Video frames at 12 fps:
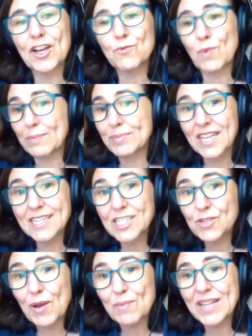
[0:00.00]
their
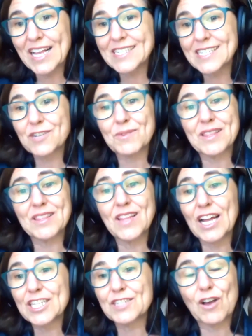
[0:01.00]
websites about plastic with
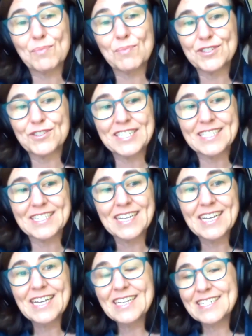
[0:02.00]
lots of opportunities
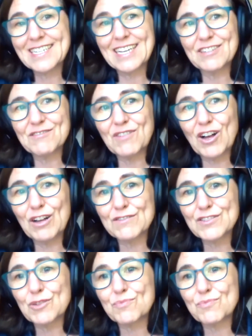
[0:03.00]
to get involved.